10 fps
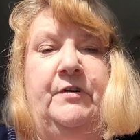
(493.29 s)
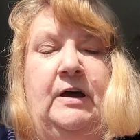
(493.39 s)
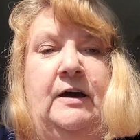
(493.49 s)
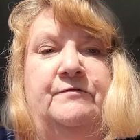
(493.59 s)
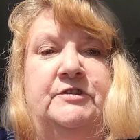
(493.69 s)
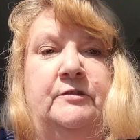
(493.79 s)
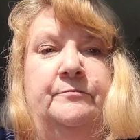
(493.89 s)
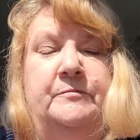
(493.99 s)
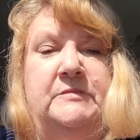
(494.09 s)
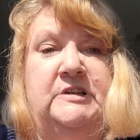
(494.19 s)
have
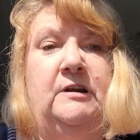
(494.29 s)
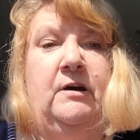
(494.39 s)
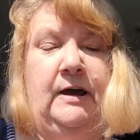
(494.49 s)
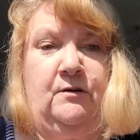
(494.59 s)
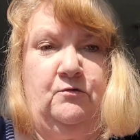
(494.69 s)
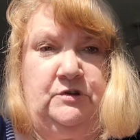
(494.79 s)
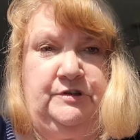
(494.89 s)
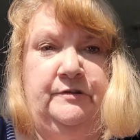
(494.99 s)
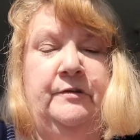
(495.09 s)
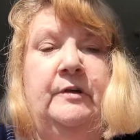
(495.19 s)
some dinner out